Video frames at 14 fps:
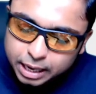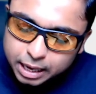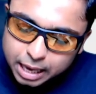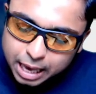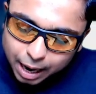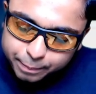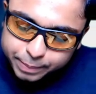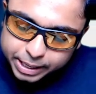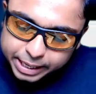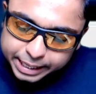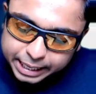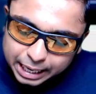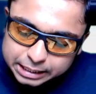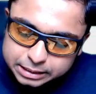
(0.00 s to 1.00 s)
appearing
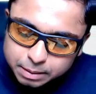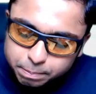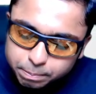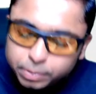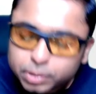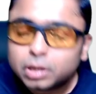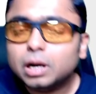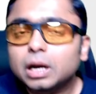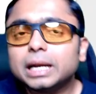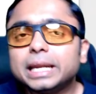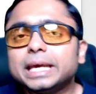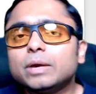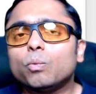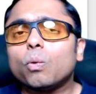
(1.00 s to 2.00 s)
as a pearly
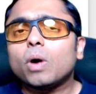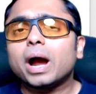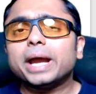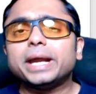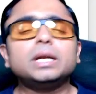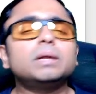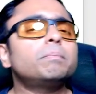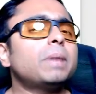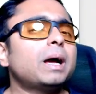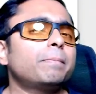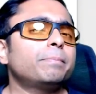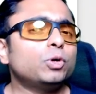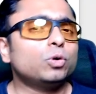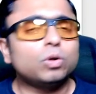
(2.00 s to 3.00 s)
white
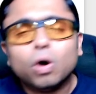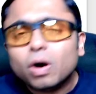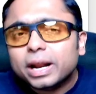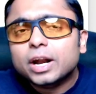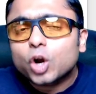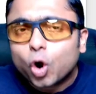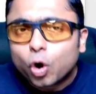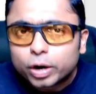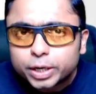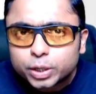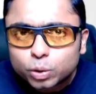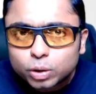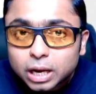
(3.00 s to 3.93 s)
papule or a nodule